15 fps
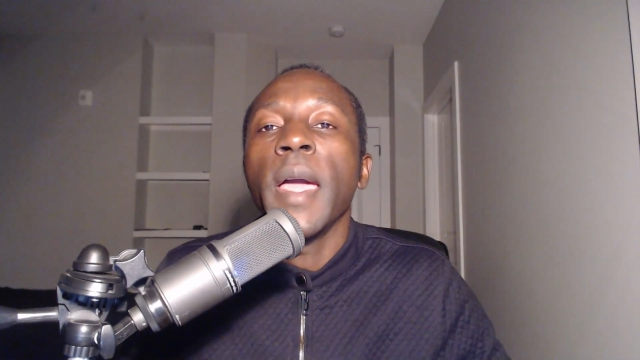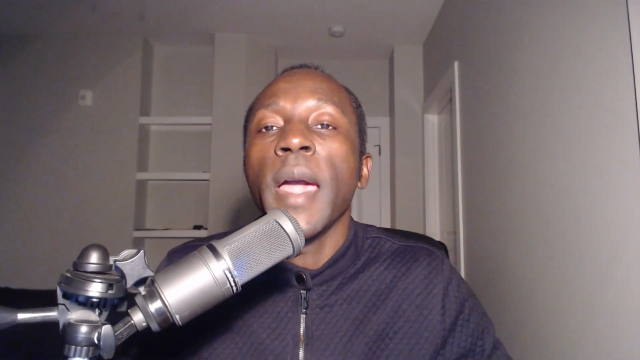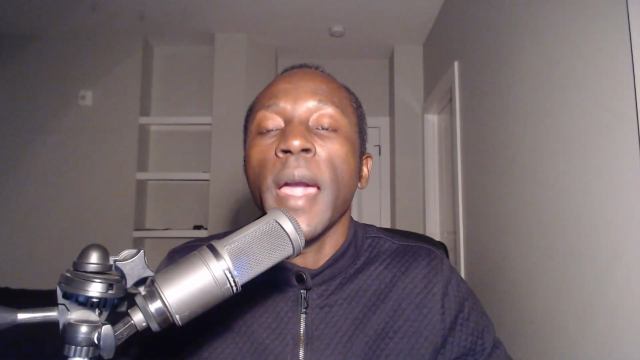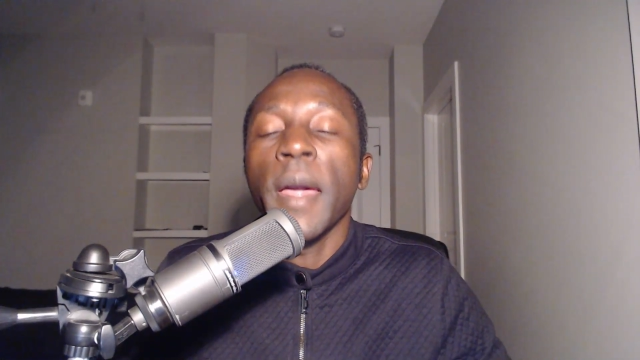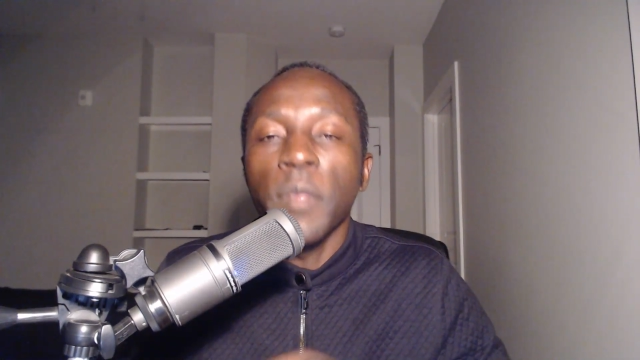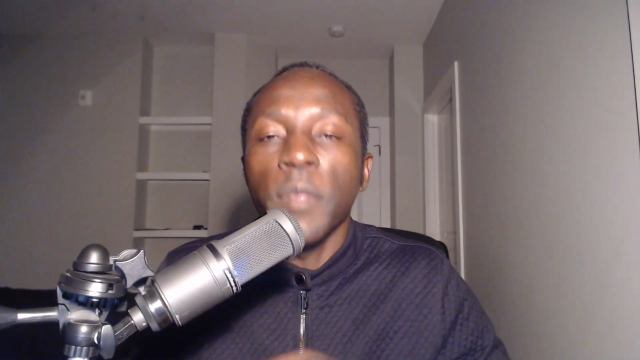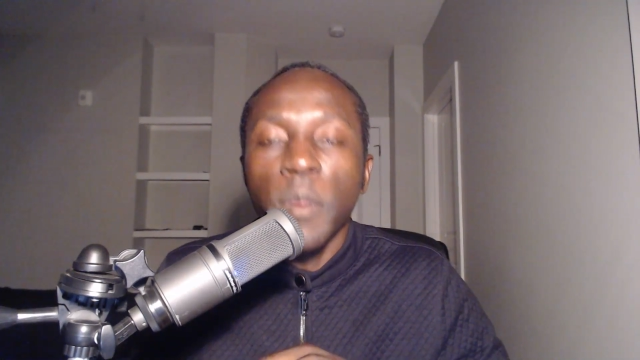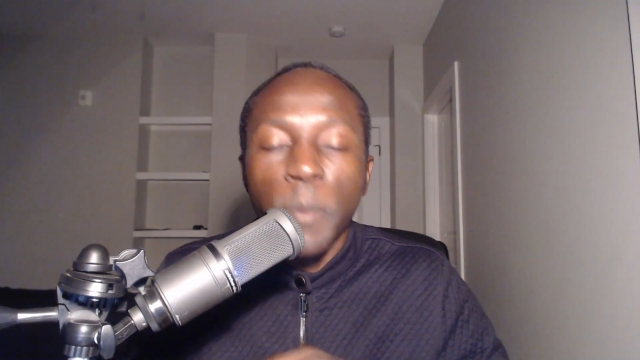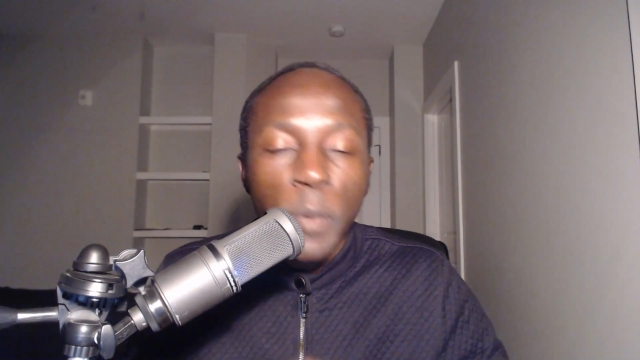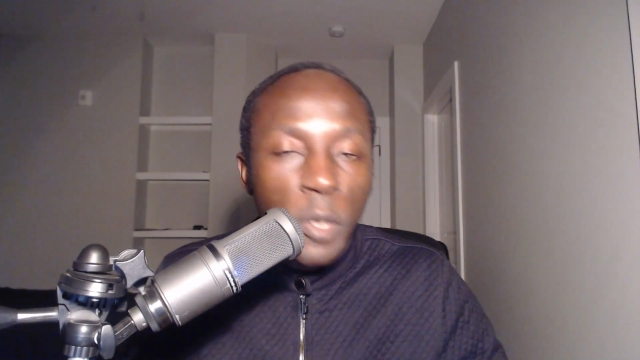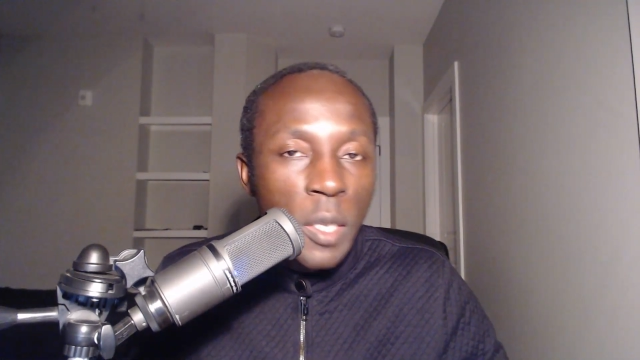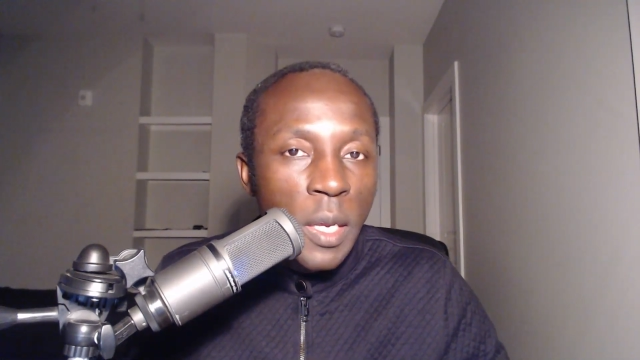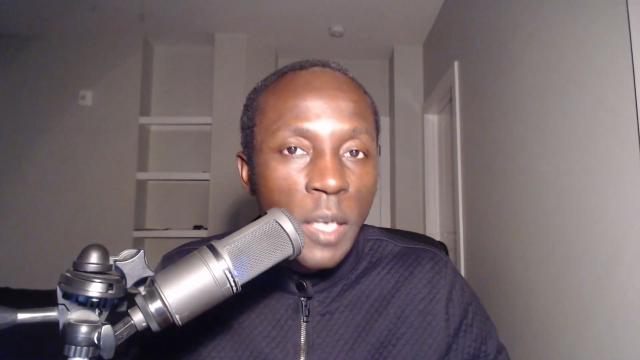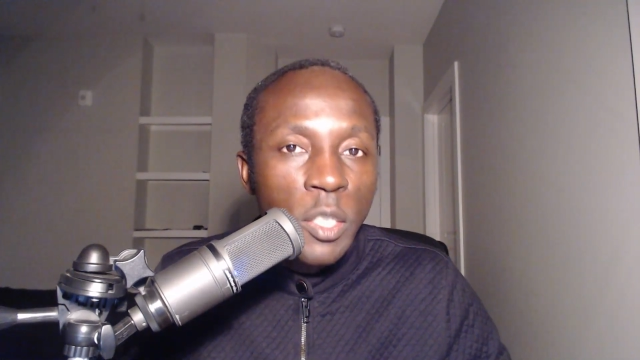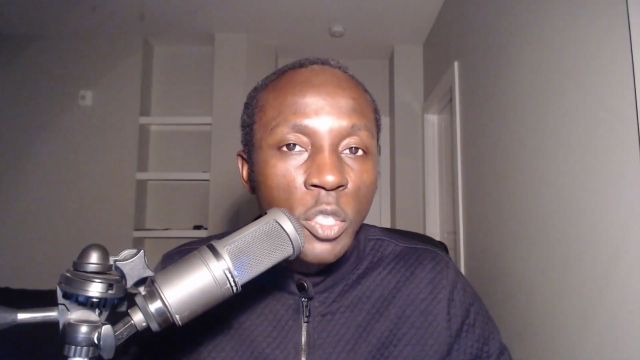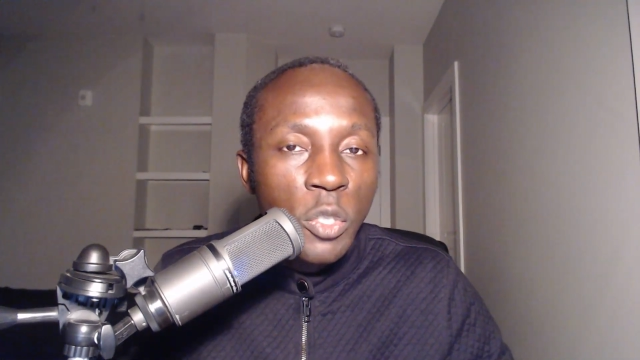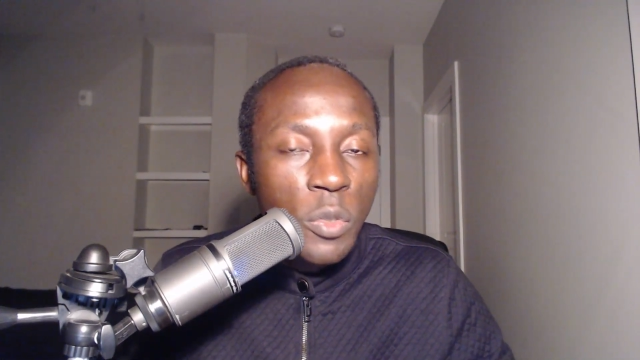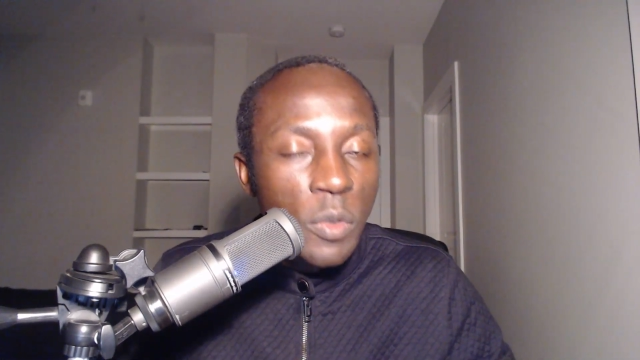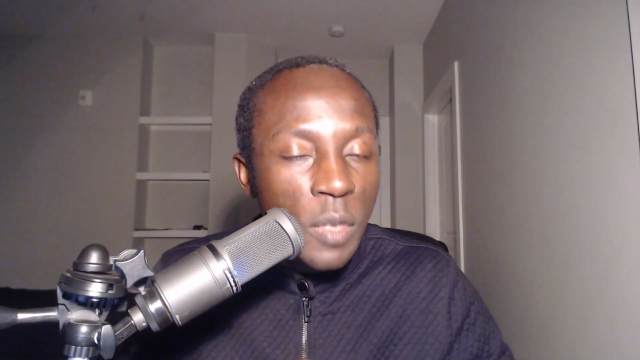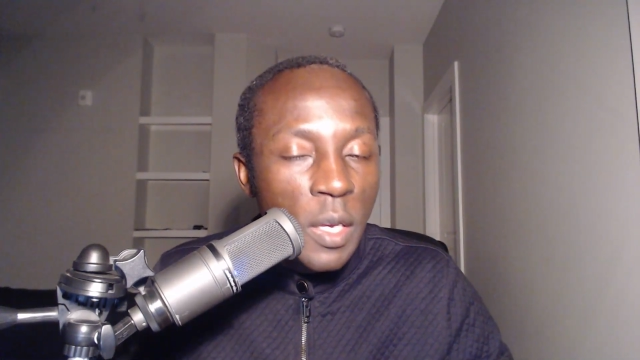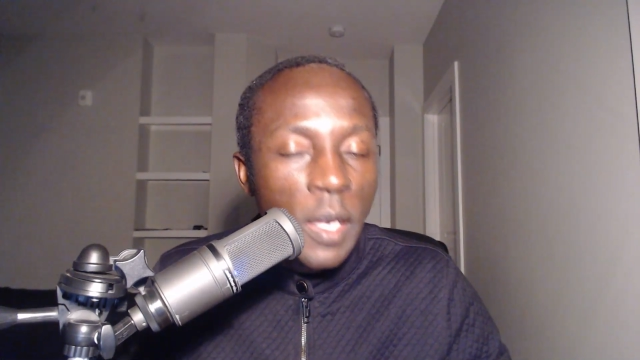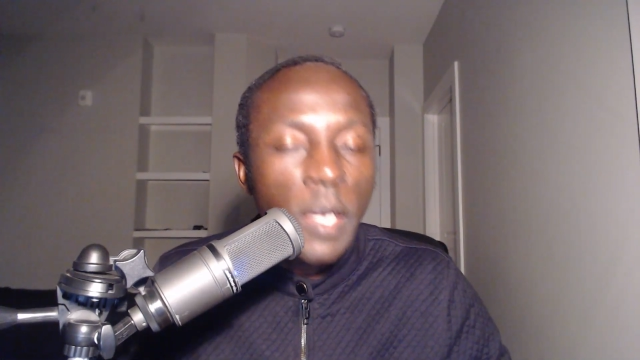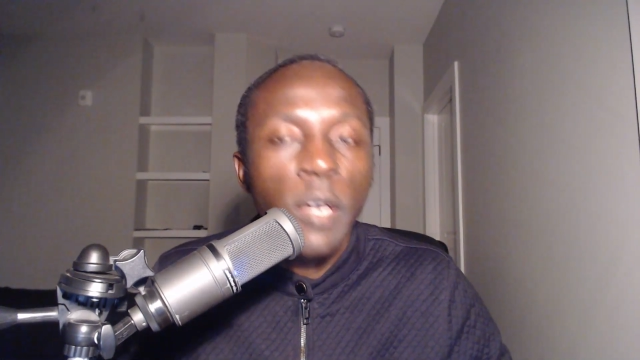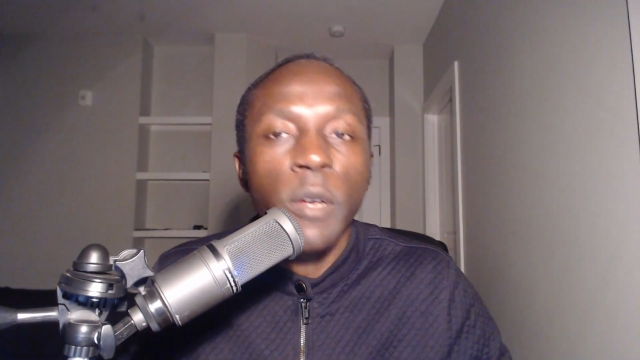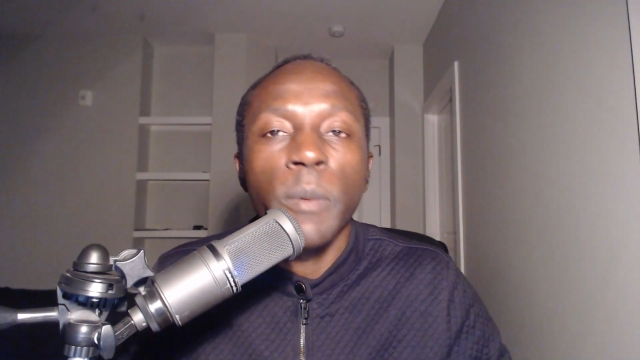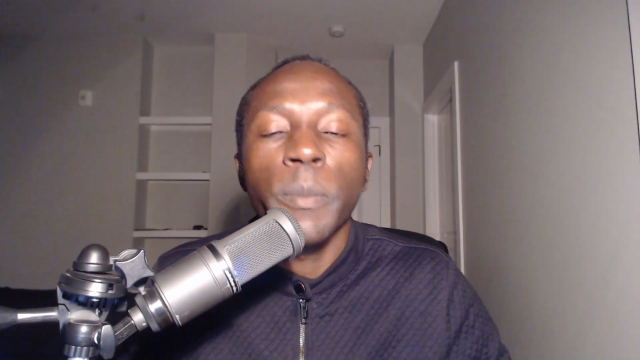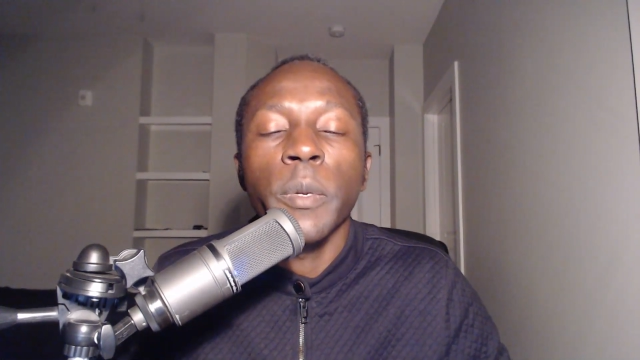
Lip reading: and the potential, the income